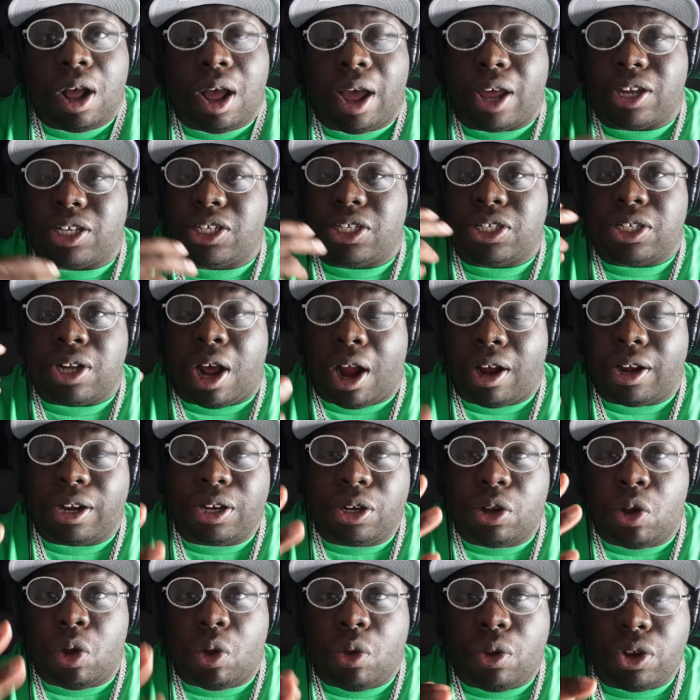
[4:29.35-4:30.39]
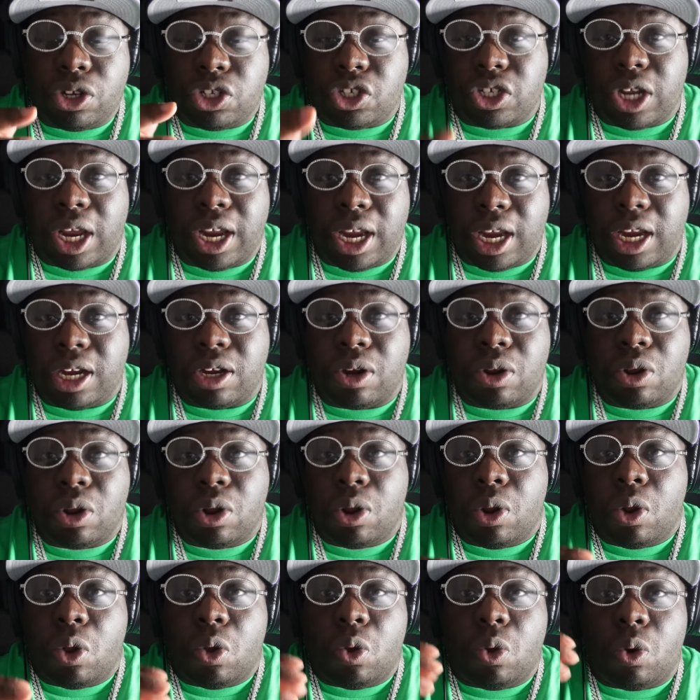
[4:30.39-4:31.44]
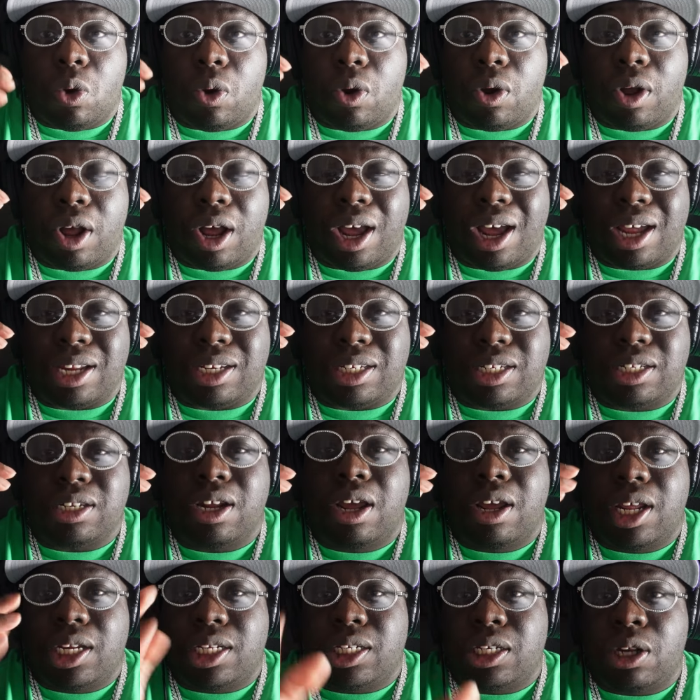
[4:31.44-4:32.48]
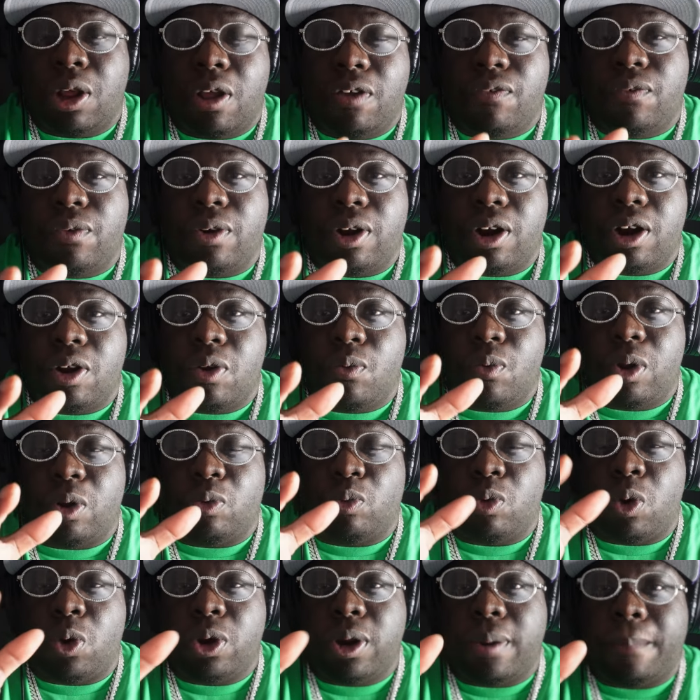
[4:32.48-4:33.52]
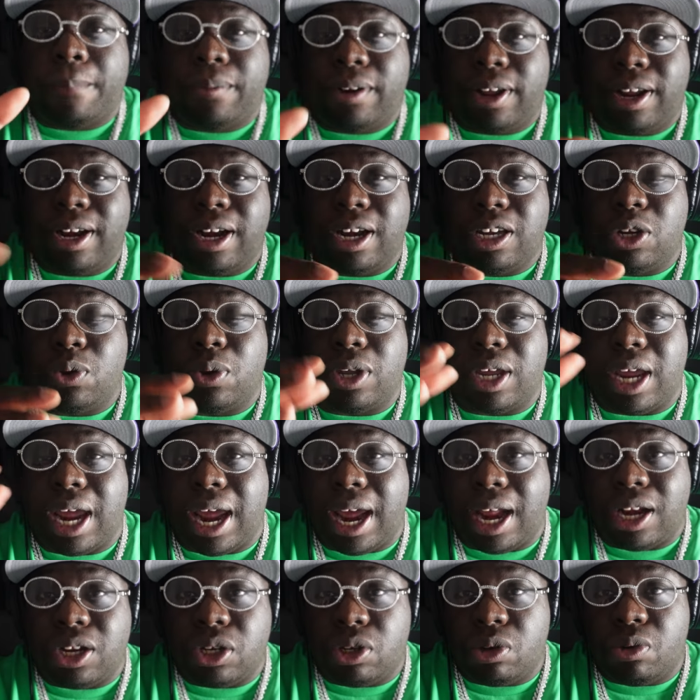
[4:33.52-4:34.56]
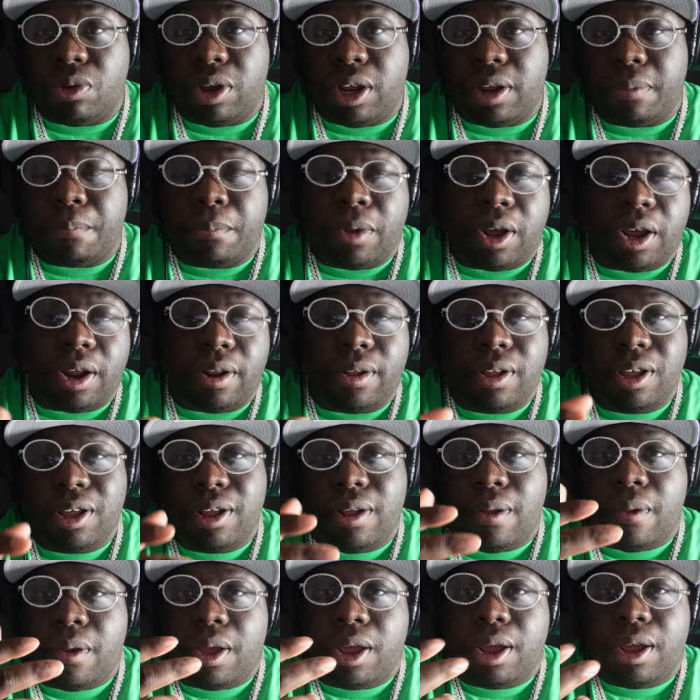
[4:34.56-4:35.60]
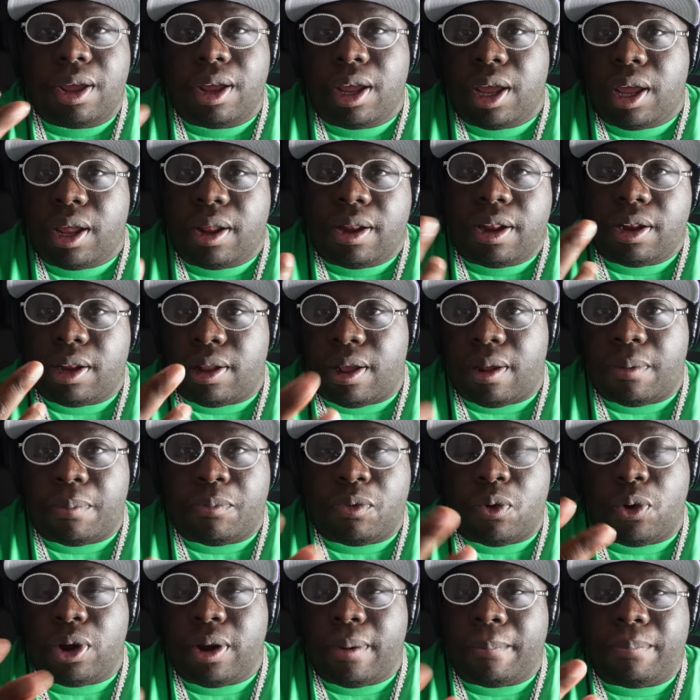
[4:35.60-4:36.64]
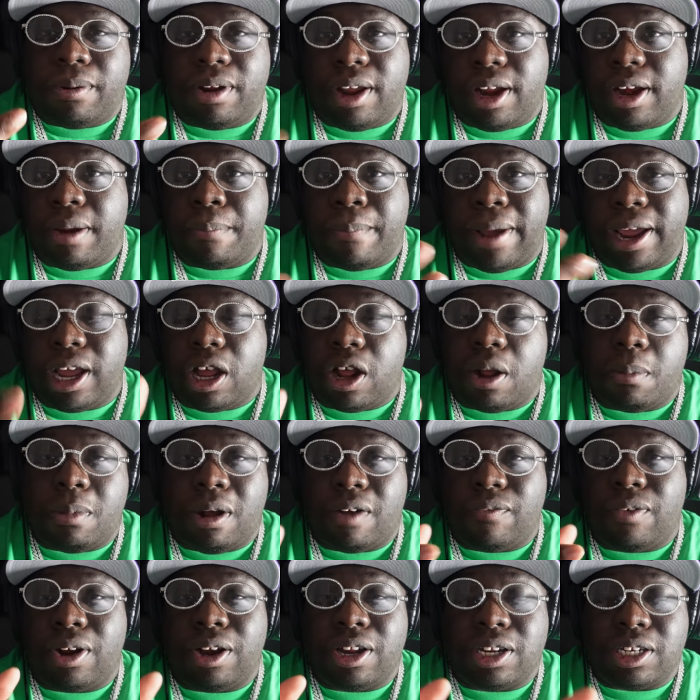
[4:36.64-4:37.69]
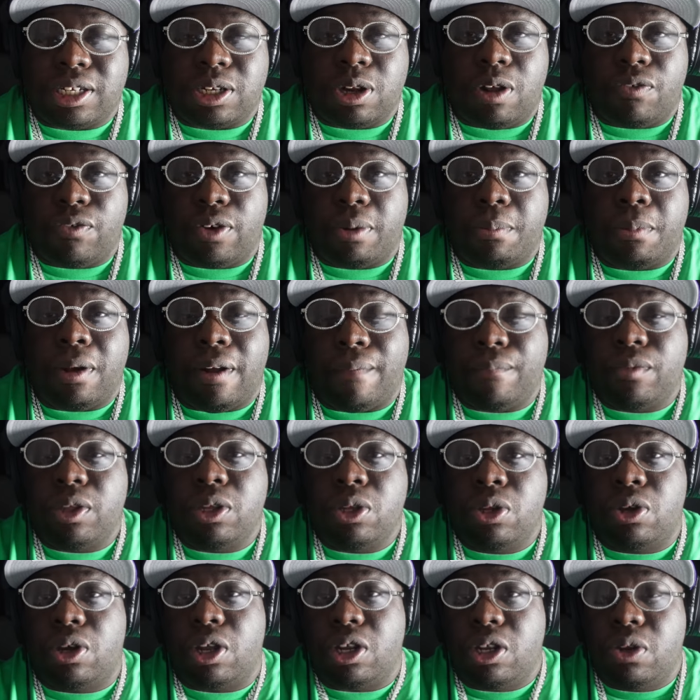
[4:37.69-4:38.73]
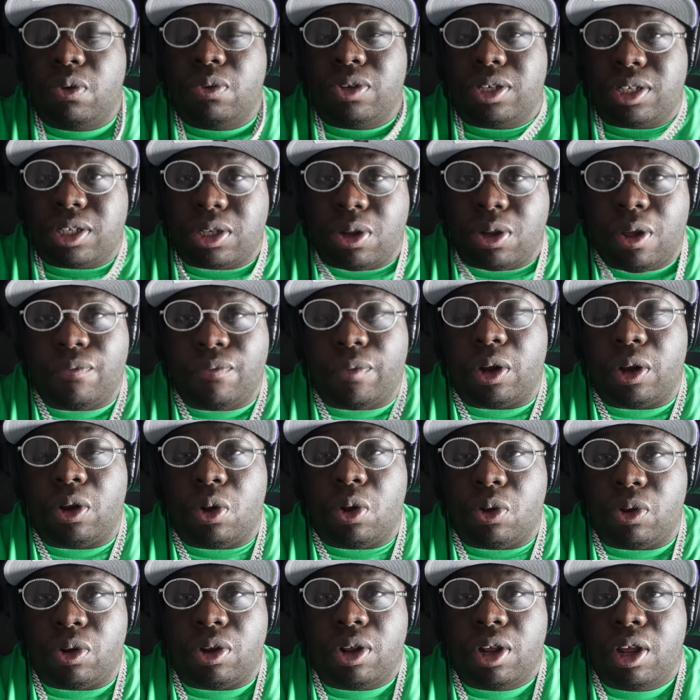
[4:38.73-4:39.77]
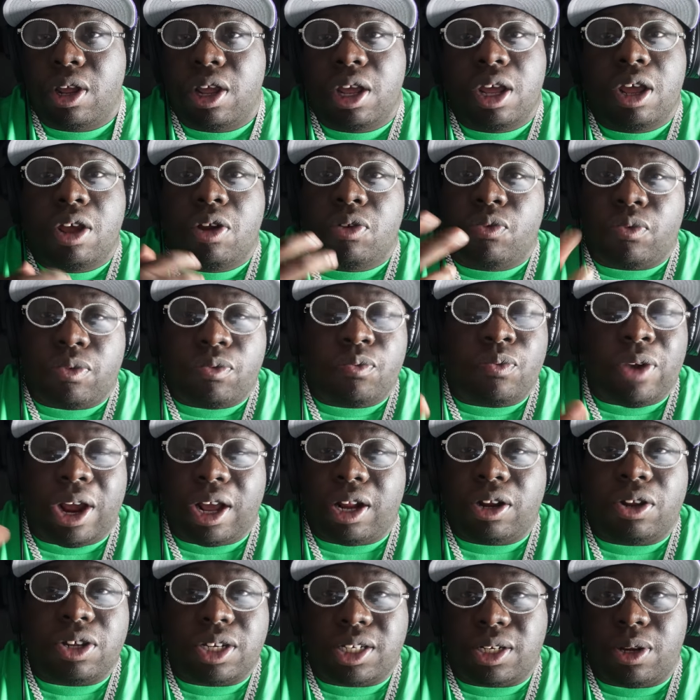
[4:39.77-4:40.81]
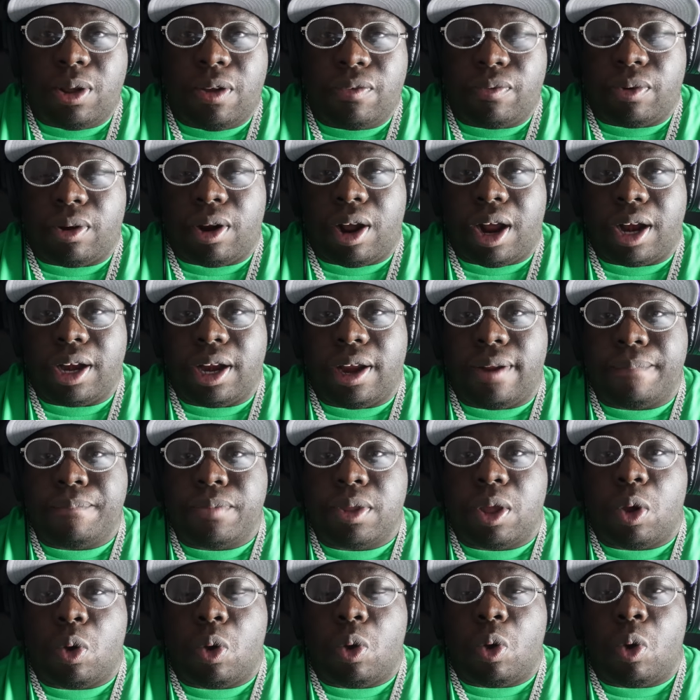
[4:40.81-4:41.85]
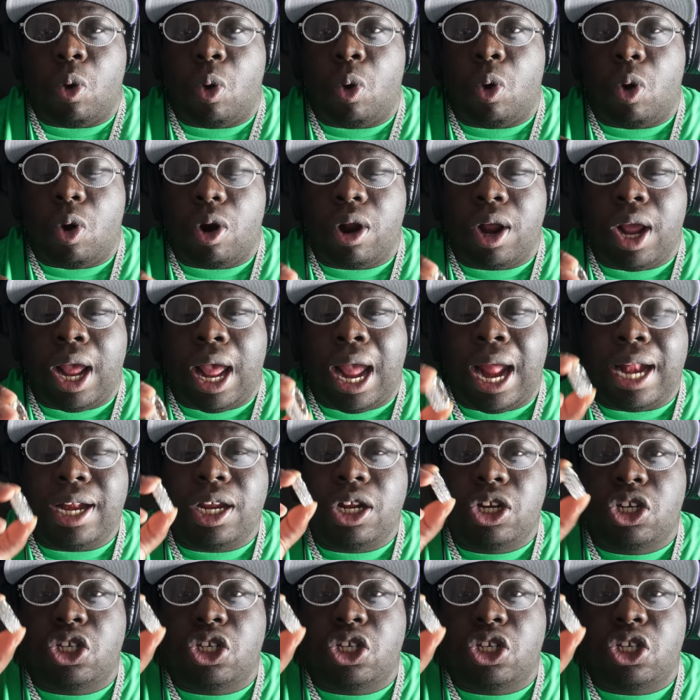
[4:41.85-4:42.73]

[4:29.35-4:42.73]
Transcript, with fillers: a solid gold chain, or silver with rhodium plated. You can do it, but the rhodium plated might come off on the silver. But you could use silver gold, regular silver on it, or any